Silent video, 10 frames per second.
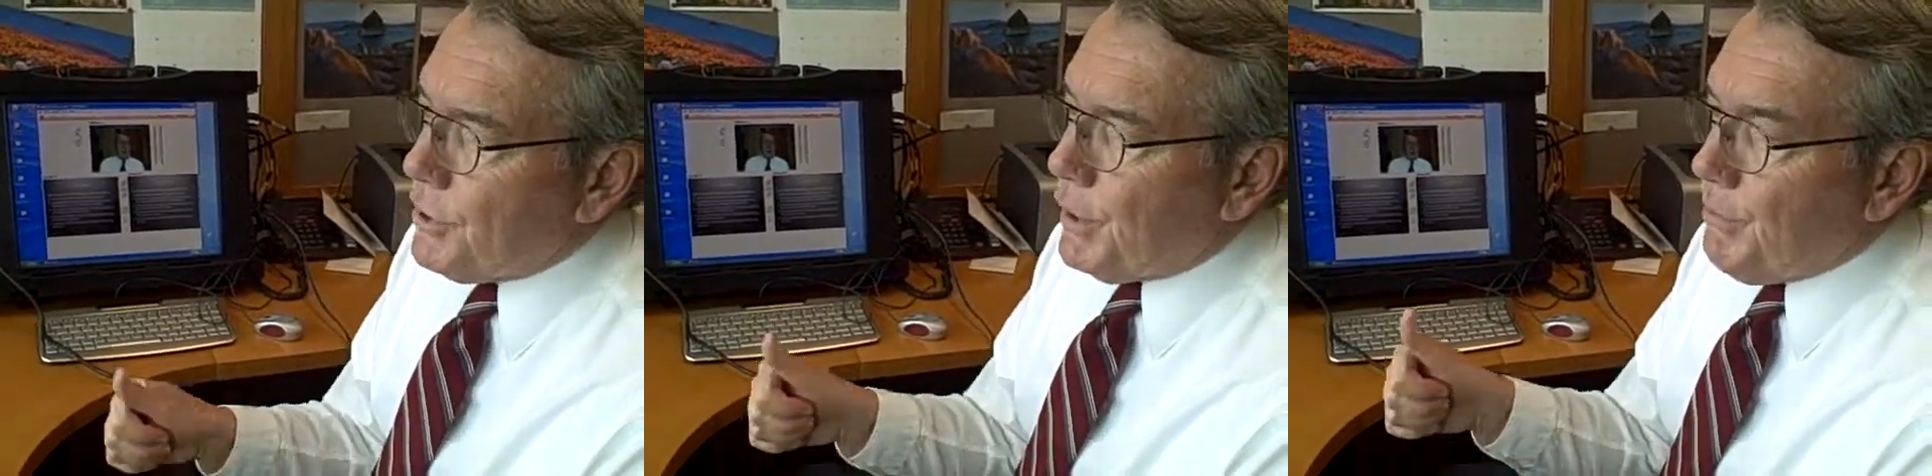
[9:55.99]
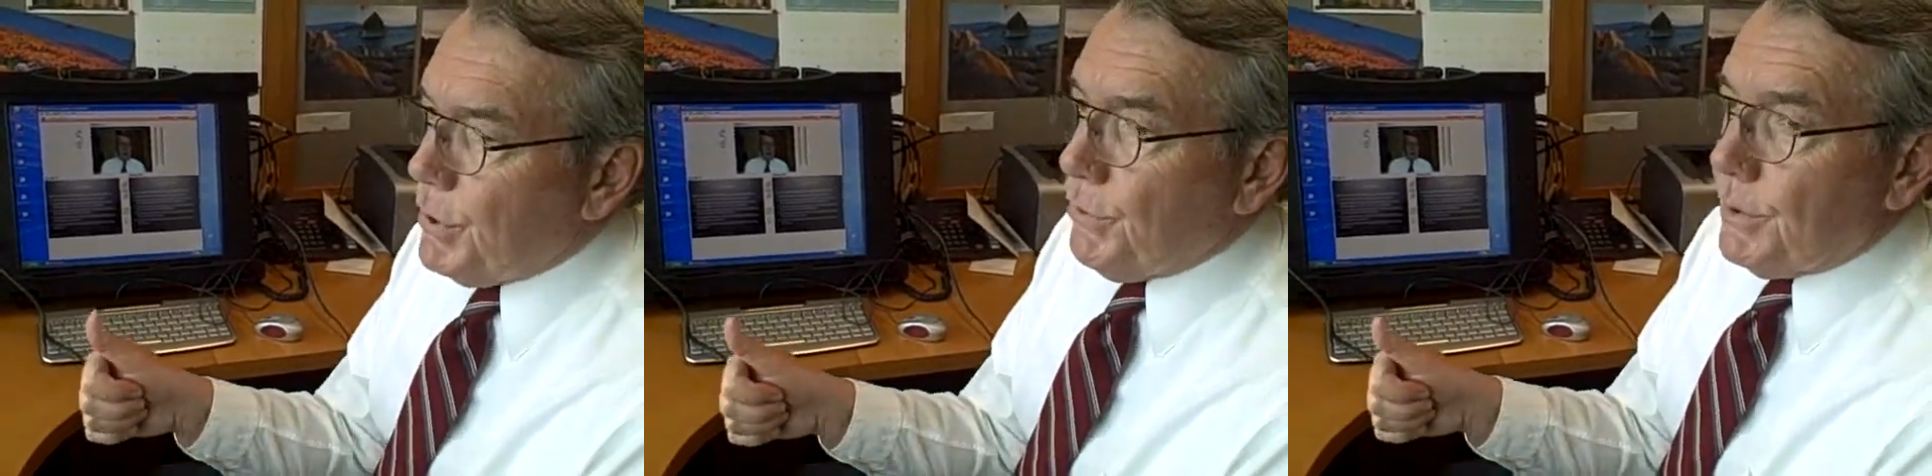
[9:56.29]

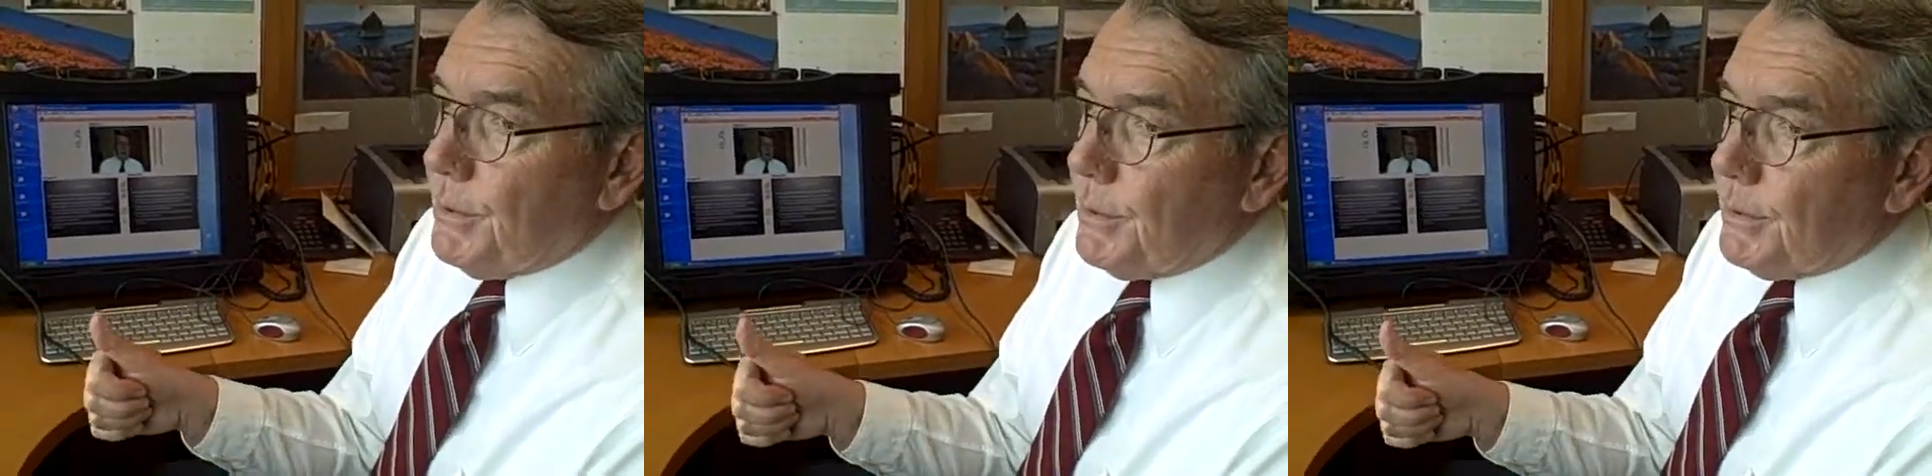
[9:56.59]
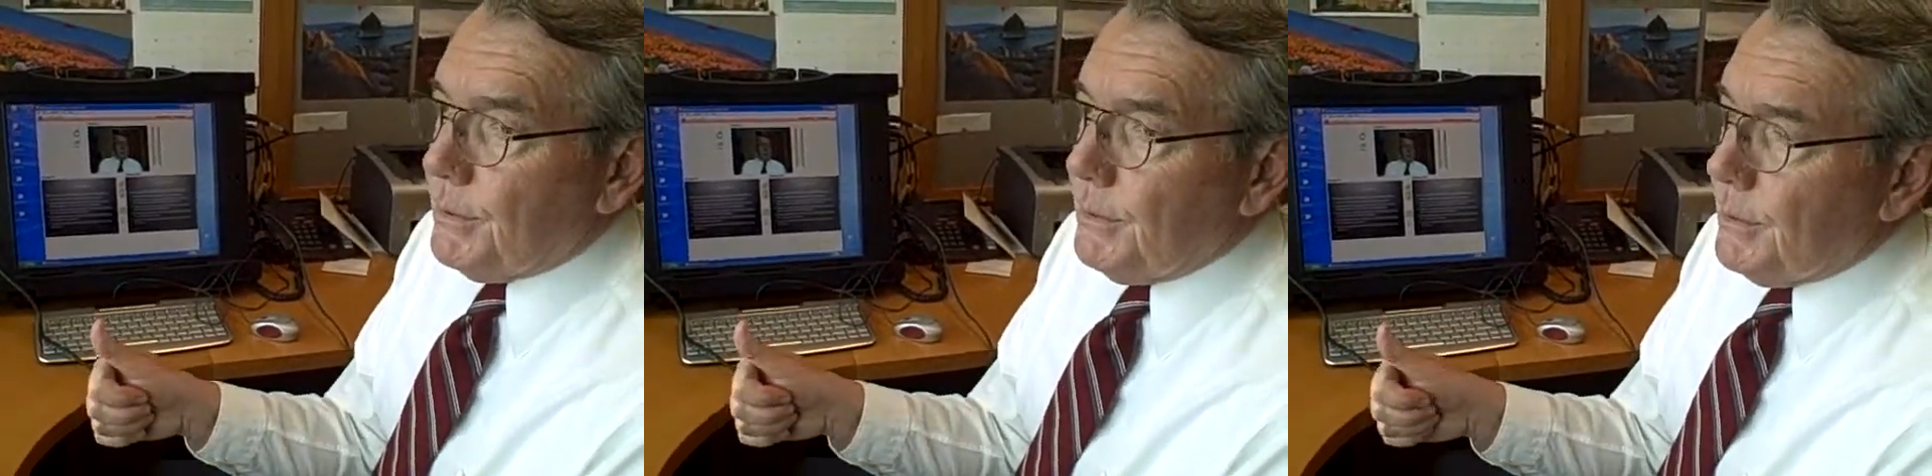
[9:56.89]
compute
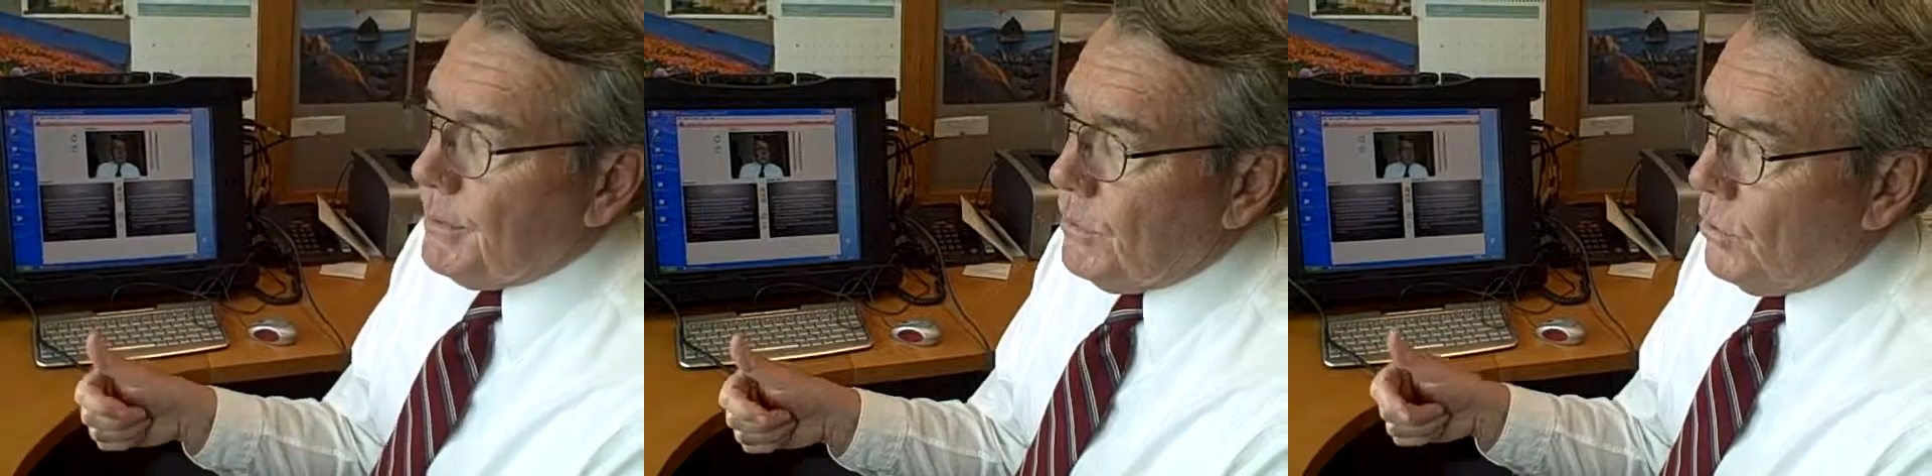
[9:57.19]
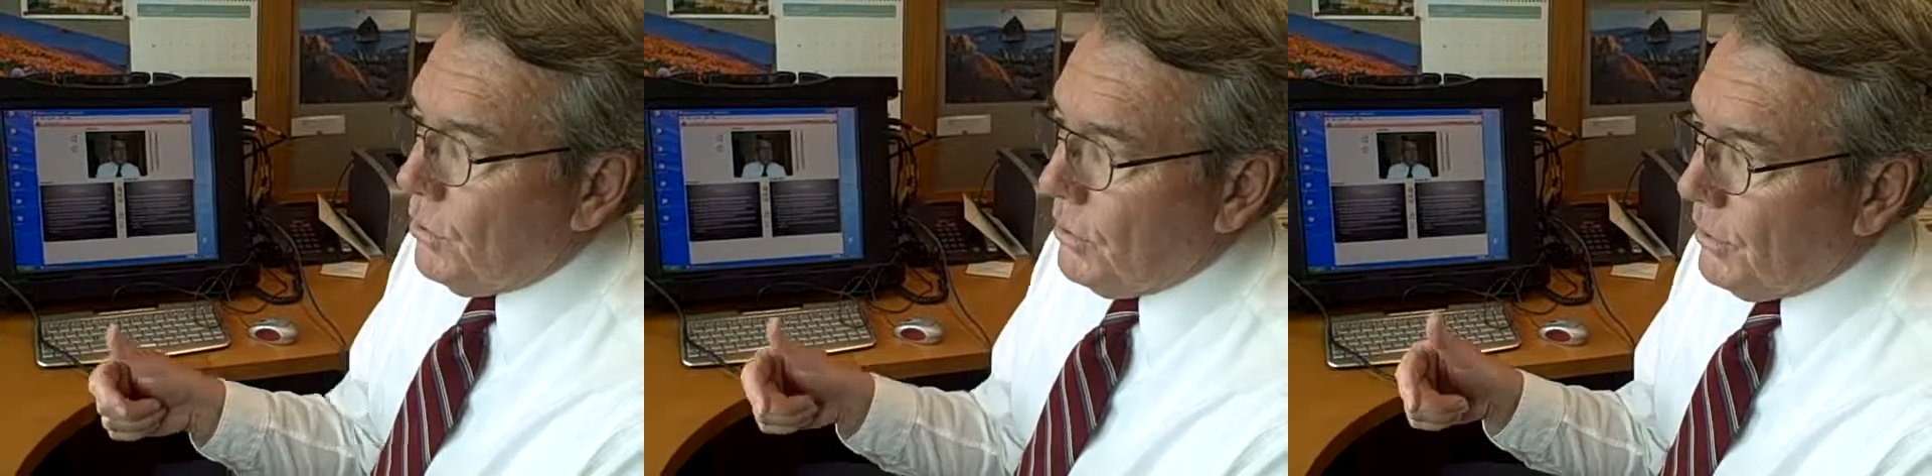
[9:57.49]

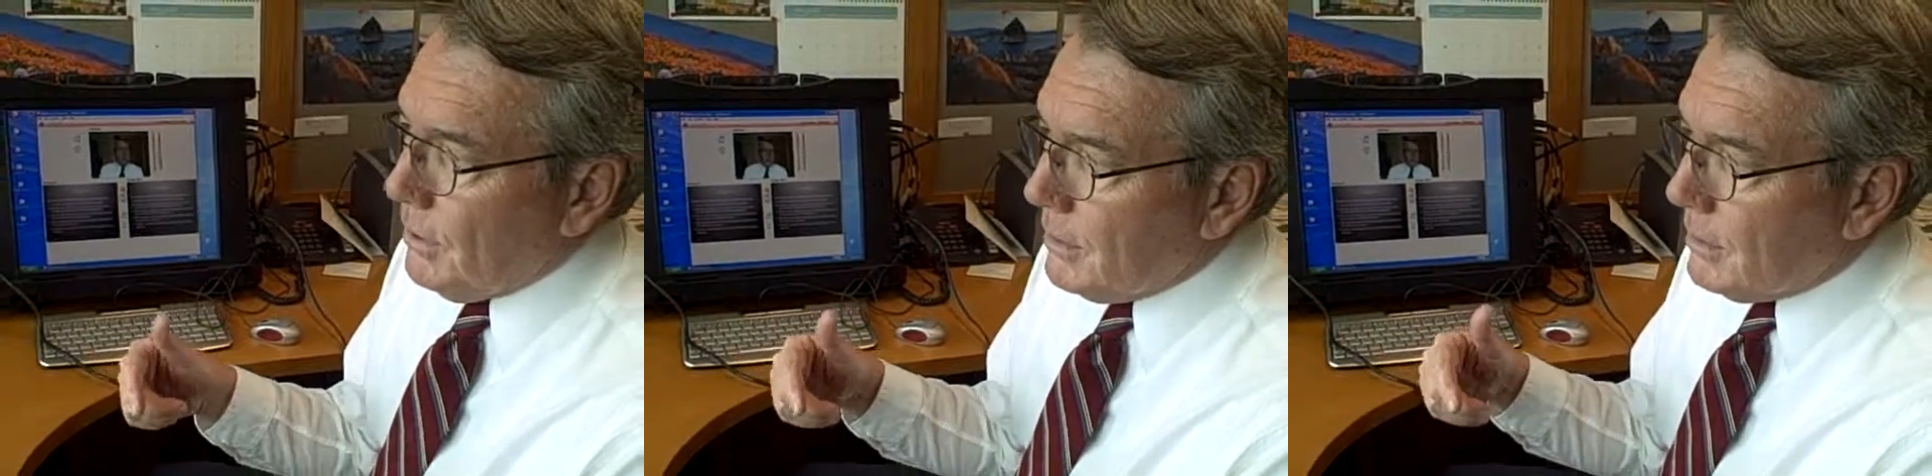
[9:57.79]
or